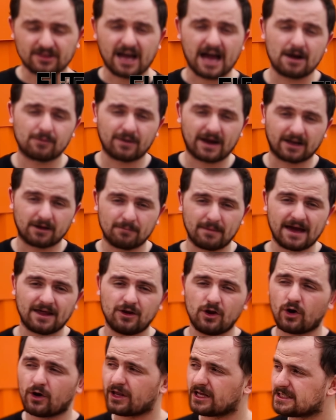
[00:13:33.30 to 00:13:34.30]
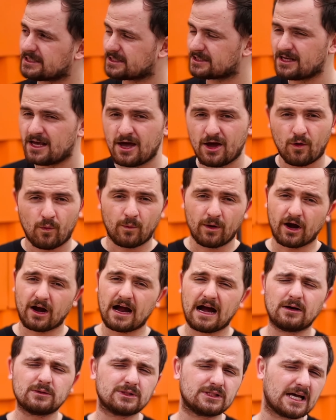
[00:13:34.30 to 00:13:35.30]
that I recommend, notice we are
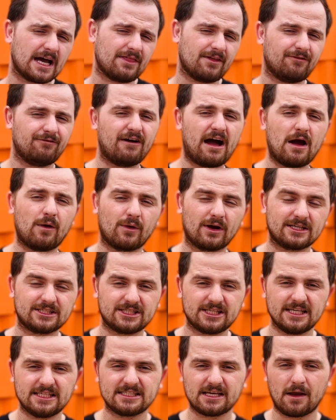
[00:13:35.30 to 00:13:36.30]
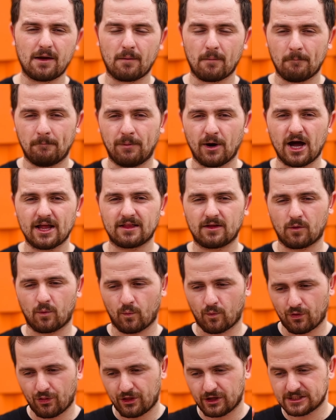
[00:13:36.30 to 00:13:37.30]
outside the fireworks season, but
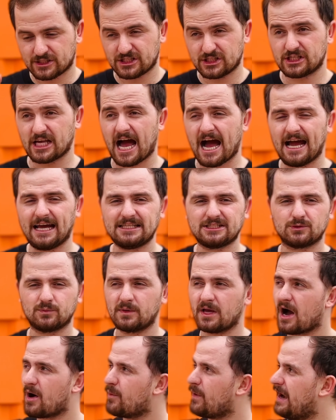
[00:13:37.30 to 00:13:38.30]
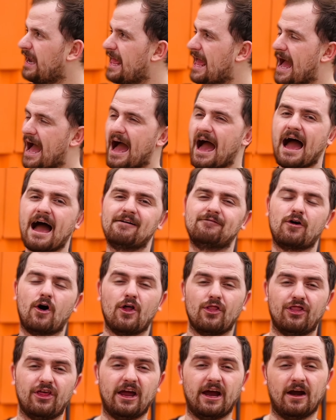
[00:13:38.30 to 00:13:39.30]
the signs we already have
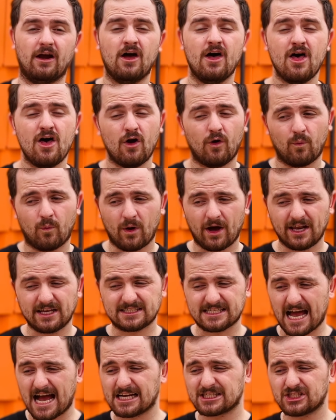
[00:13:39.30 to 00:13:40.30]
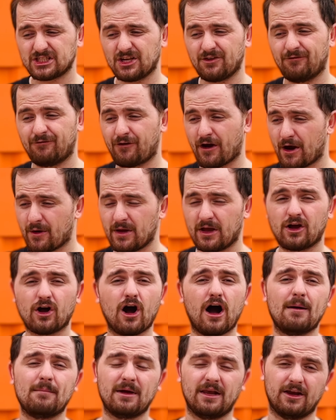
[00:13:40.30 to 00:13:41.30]
on there what is actually very
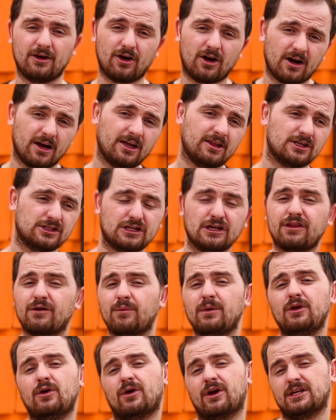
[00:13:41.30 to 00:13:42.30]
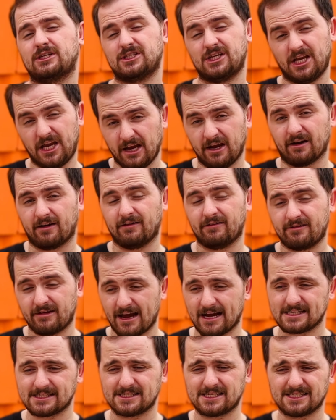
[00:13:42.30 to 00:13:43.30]
common in our industry that we notice here in
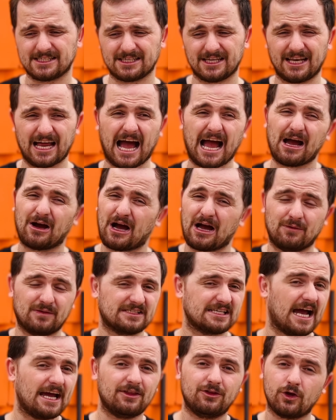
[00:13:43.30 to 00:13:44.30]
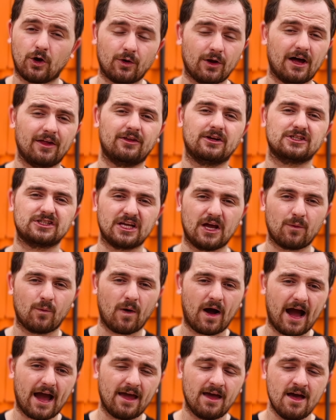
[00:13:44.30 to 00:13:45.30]
Texas, and which I don't understand
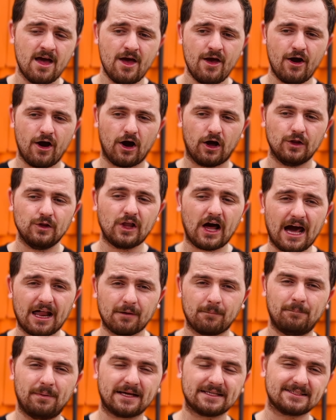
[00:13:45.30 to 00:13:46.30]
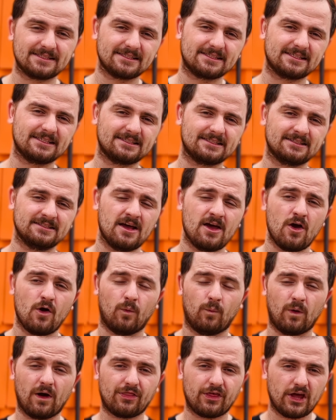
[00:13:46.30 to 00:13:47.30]
why, a lot of businesses,
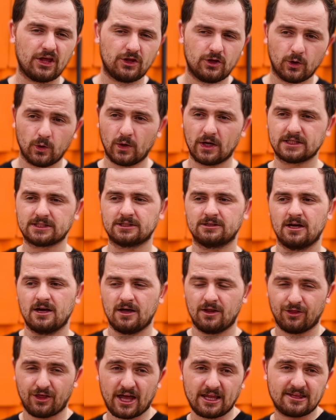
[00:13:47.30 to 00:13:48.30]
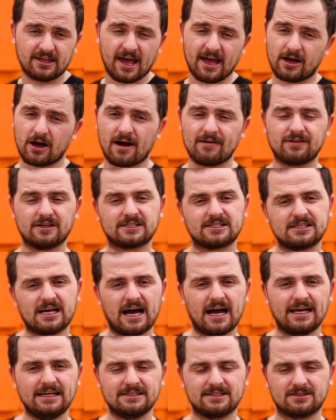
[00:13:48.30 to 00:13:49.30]
what they do is they take off the
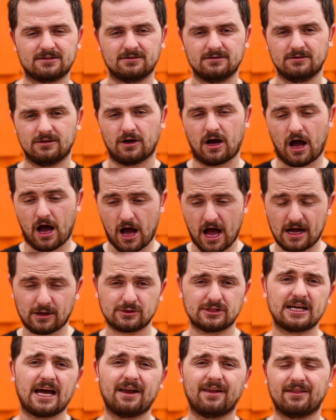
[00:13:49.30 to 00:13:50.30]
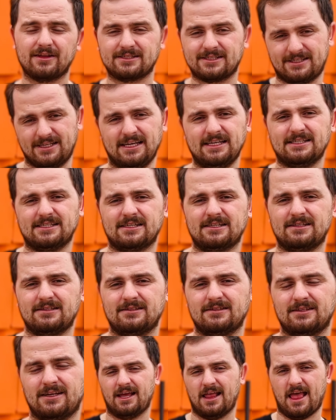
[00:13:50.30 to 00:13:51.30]
signs outside of the season
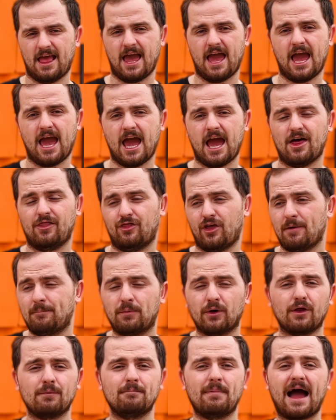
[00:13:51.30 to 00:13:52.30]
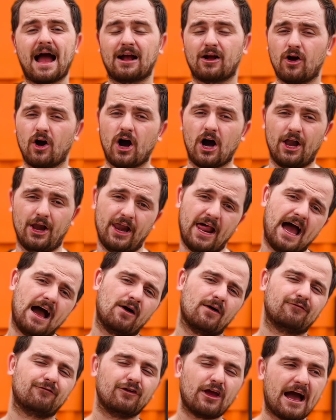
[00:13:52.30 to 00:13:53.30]
and they put them back on. Now,
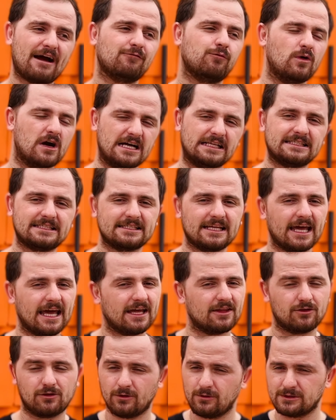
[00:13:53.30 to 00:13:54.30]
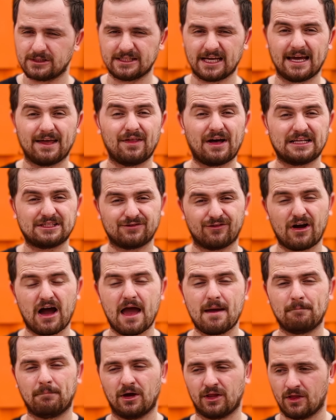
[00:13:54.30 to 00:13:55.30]
if you have one stand, two stand, that's
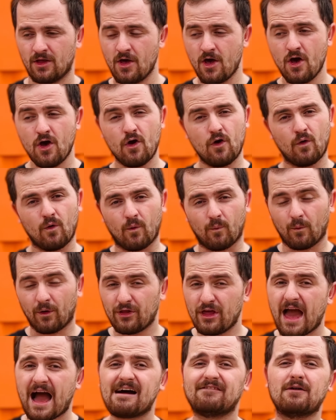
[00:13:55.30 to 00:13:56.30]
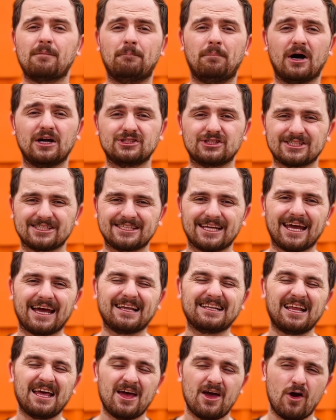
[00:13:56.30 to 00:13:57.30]
fine, but when you have a bunch of
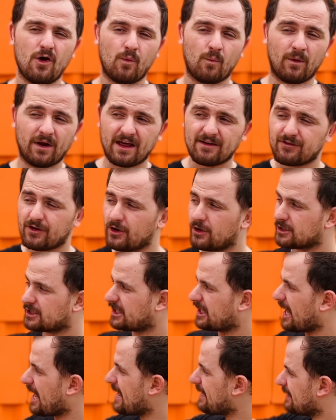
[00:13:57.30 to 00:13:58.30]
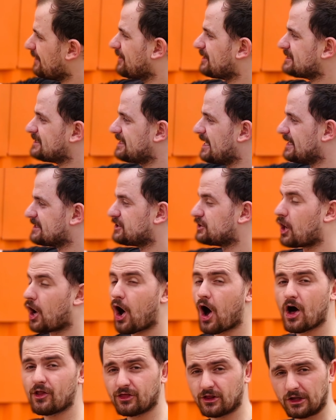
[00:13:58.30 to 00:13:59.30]
stand, whenever you're taking the stands
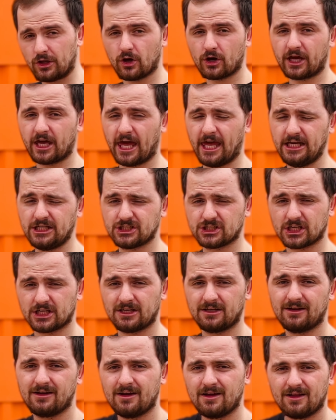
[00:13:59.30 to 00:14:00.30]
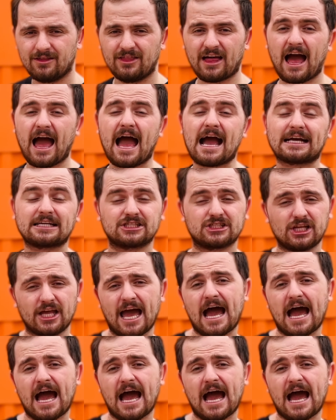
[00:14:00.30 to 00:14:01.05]
on the location, that actually